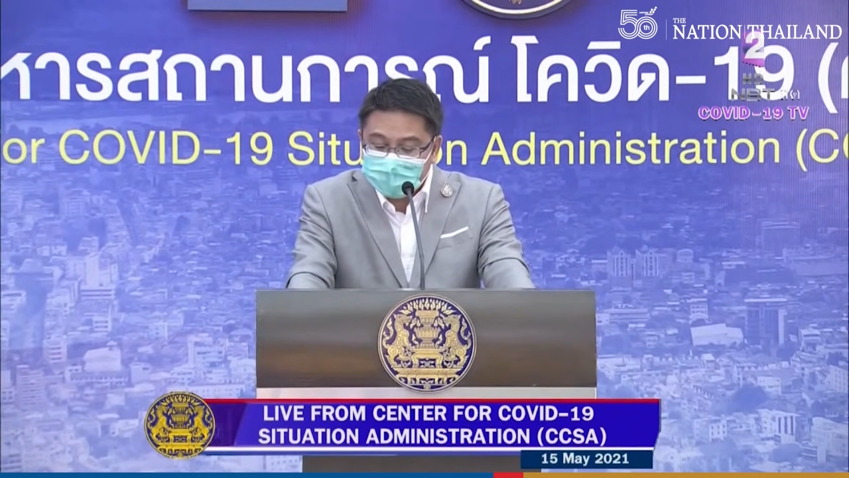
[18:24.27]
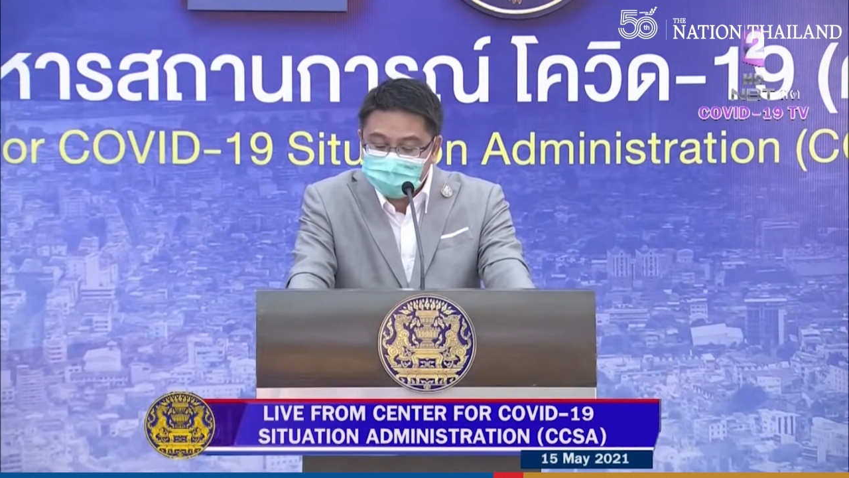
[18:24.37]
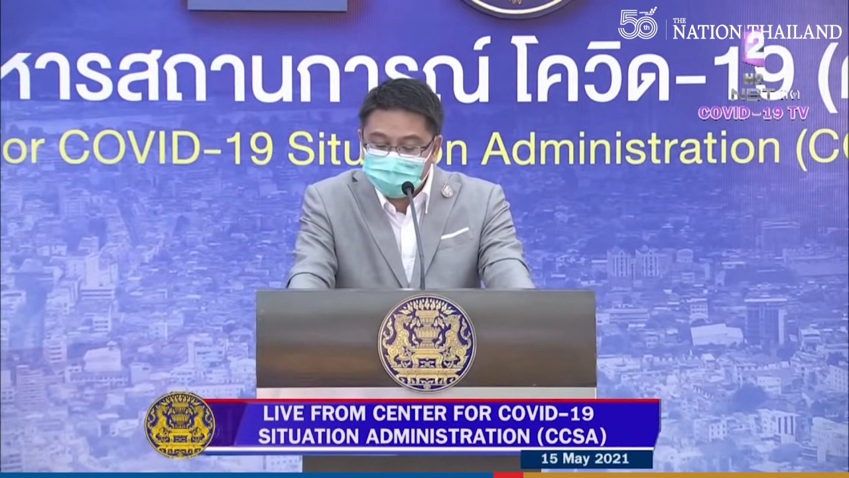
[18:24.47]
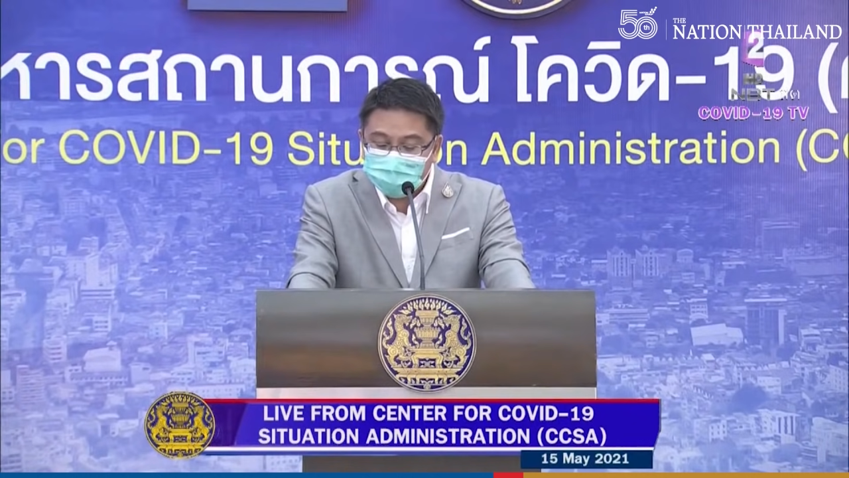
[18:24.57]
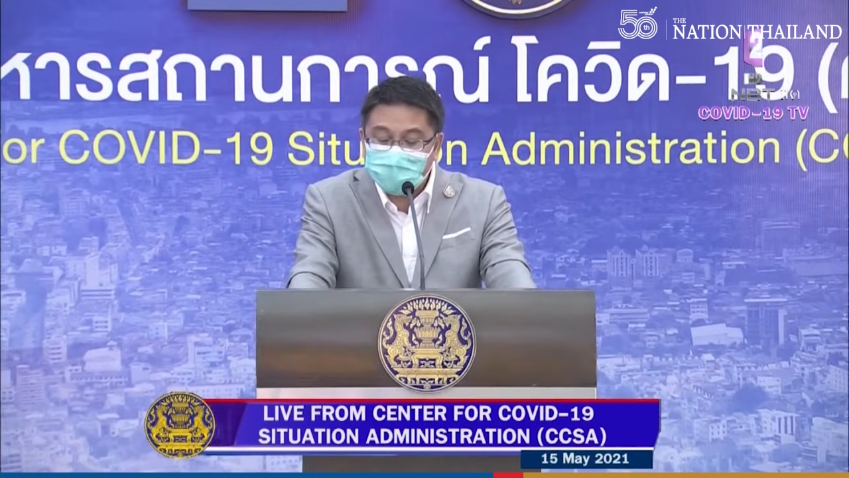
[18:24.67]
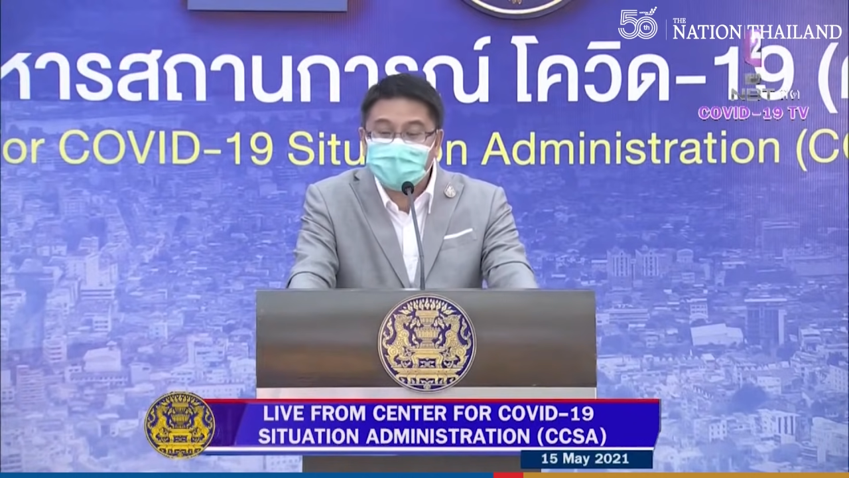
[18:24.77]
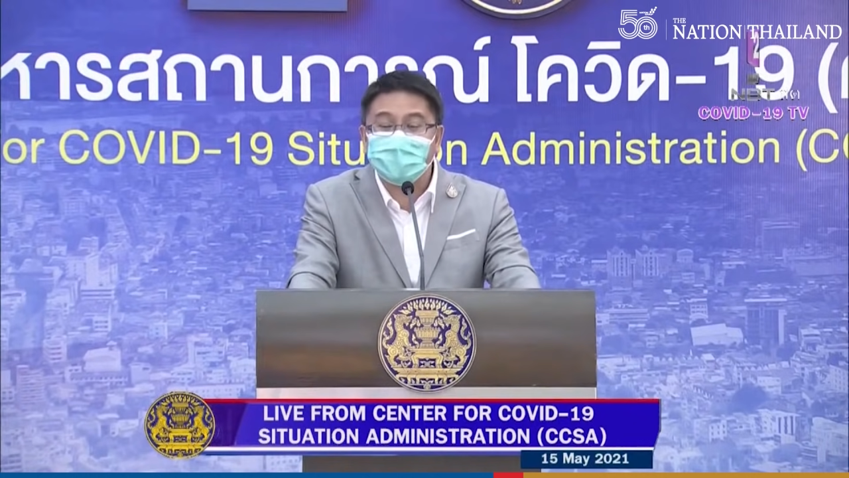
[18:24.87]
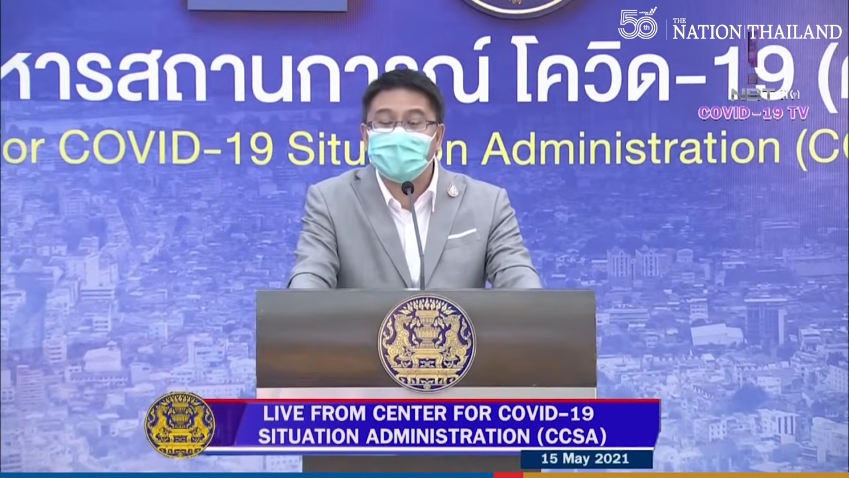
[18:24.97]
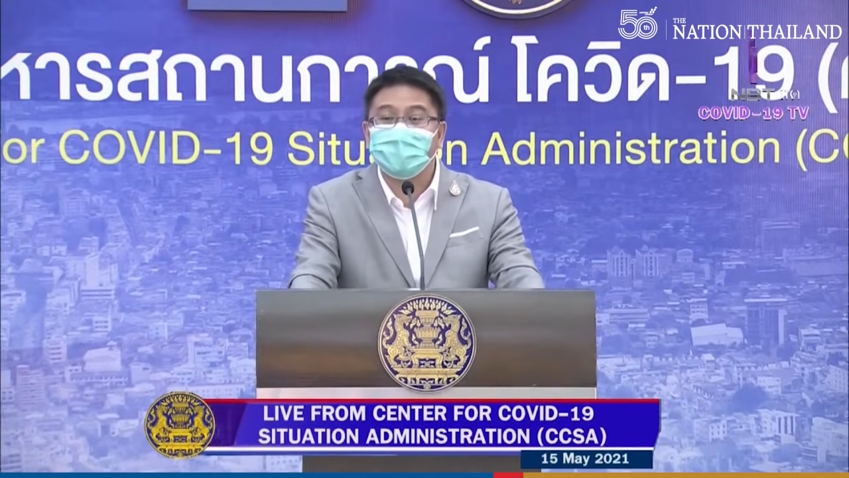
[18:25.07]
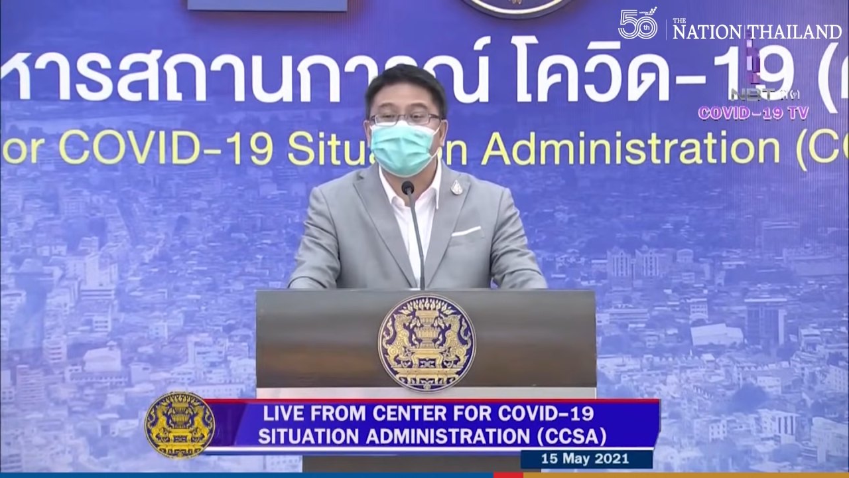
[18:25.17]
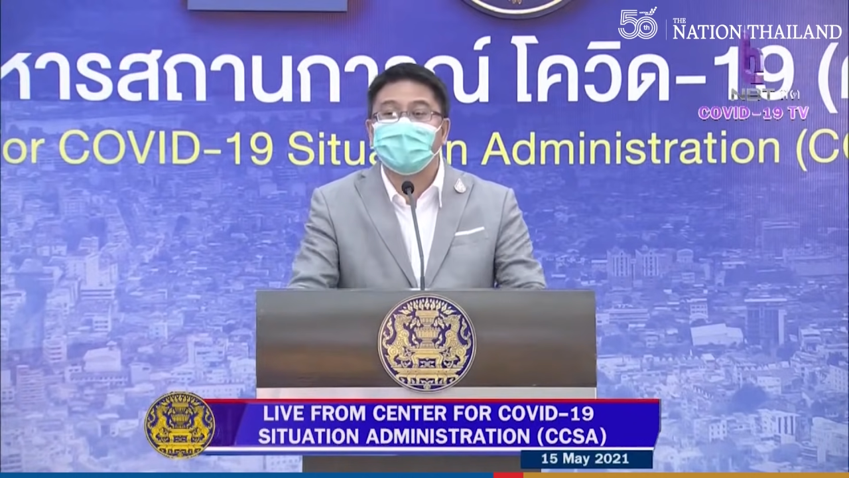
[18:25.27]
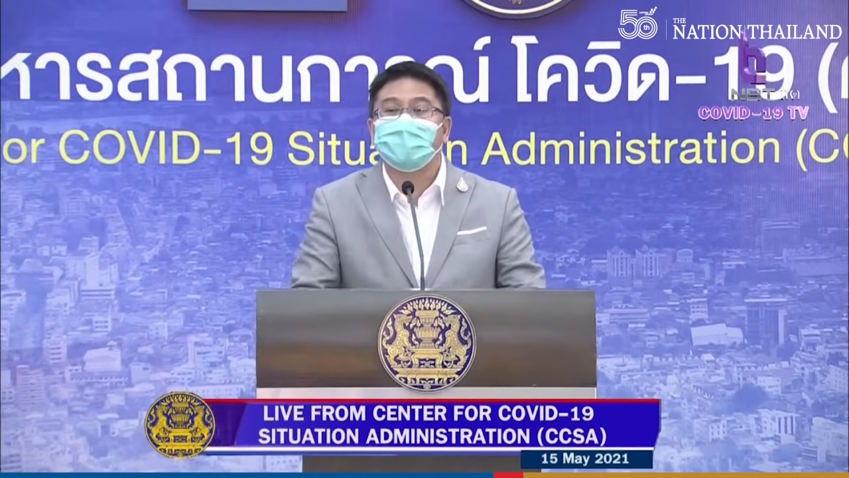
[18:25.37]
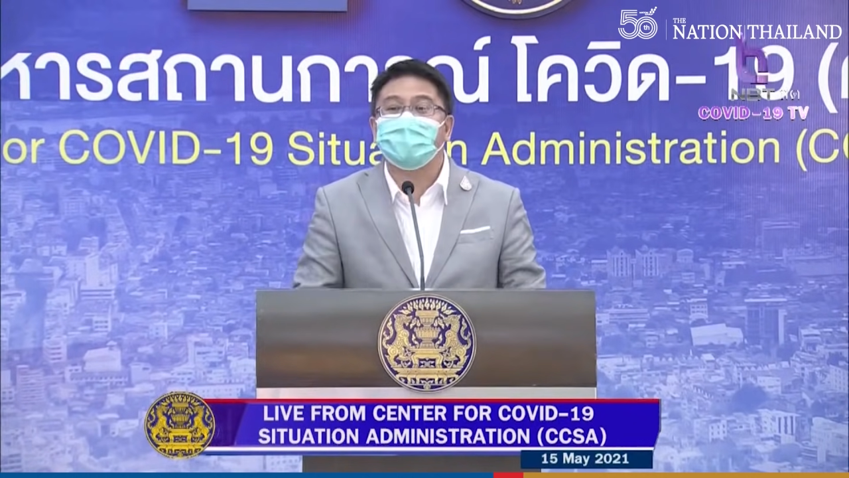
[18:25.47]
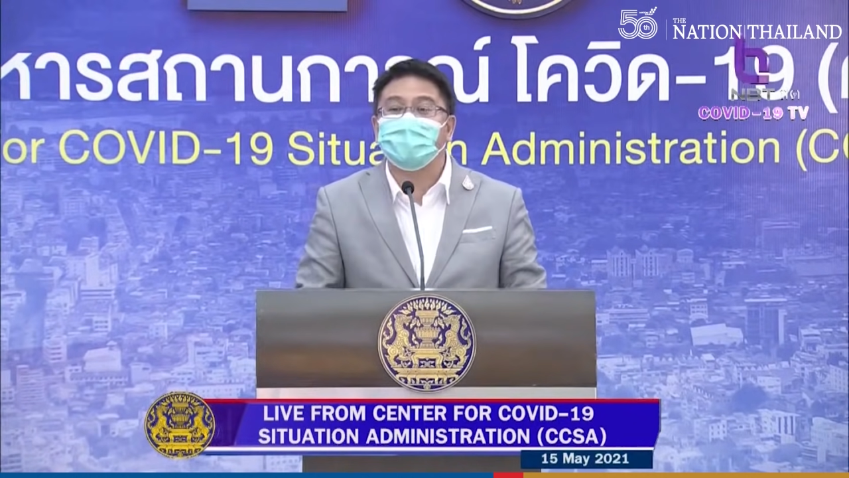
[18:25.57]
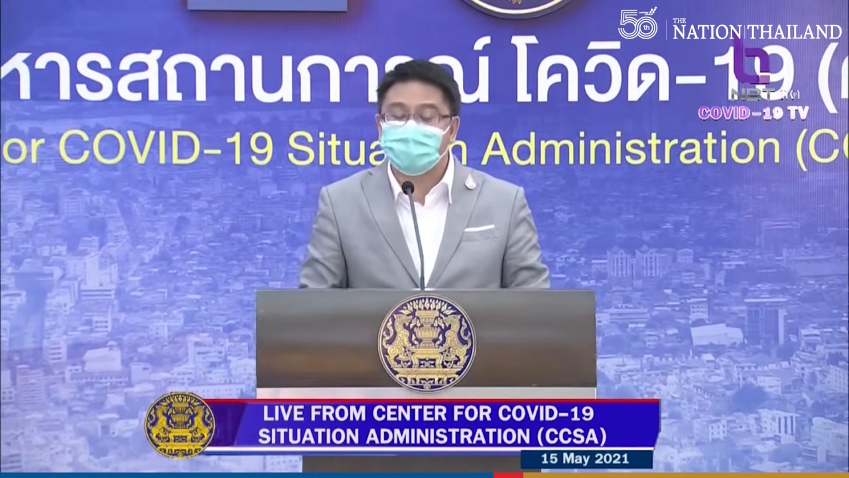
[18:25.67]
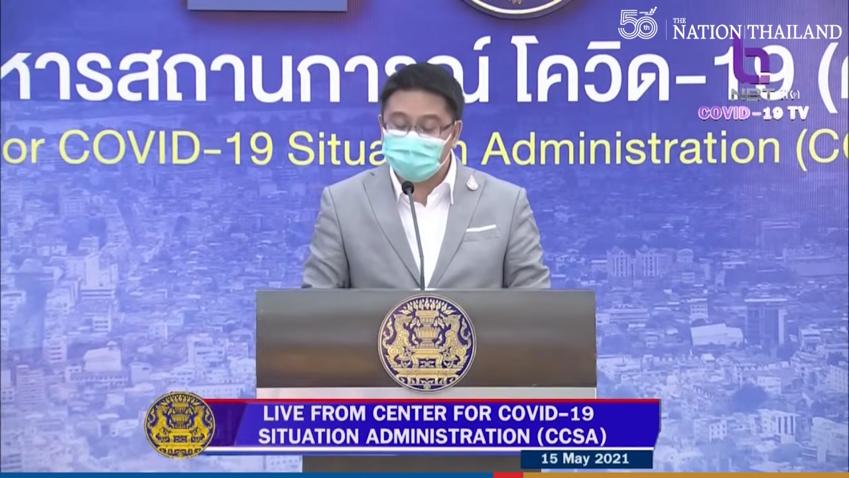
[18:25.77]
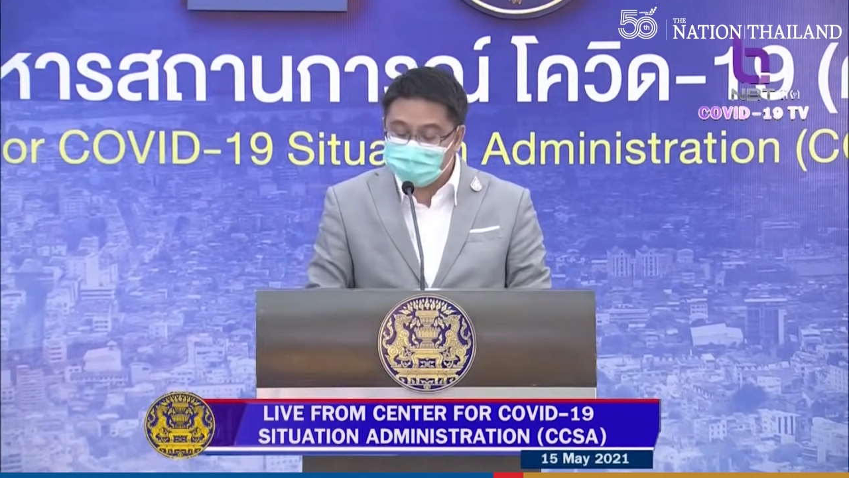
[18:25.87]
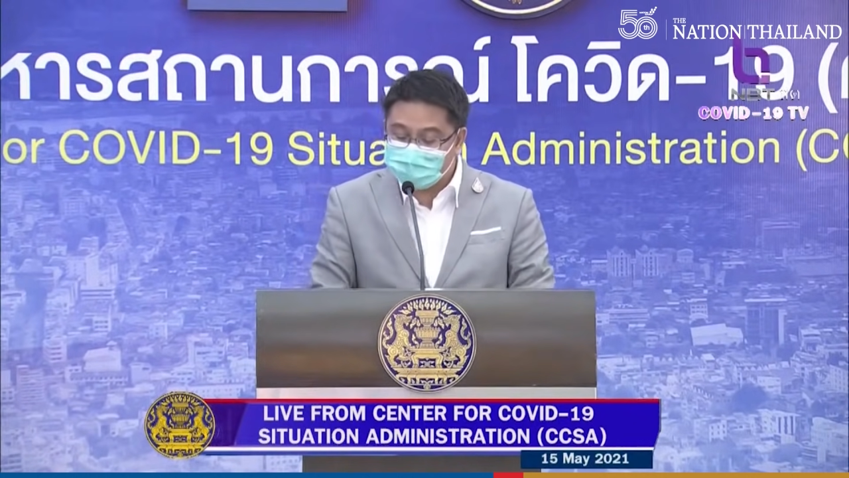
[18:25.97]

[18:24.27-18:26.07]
and to prevent any language